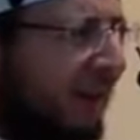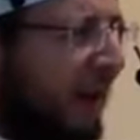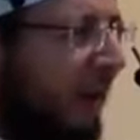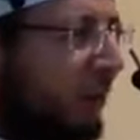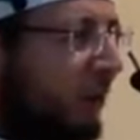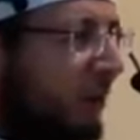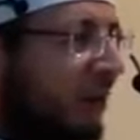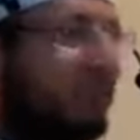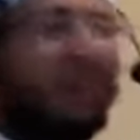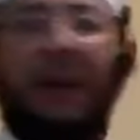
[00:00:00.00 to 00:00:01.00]
How could we?
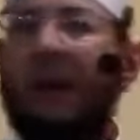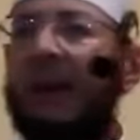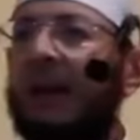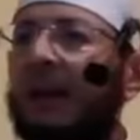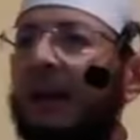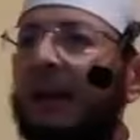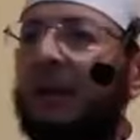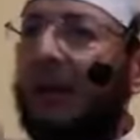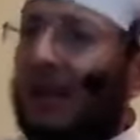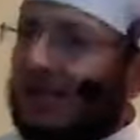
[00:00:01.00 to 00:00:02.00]

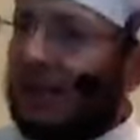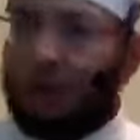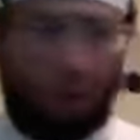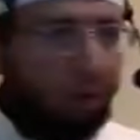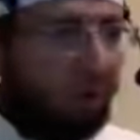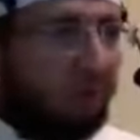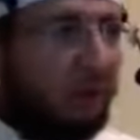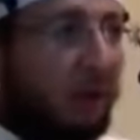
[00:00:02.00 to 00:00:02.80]
Yes and no.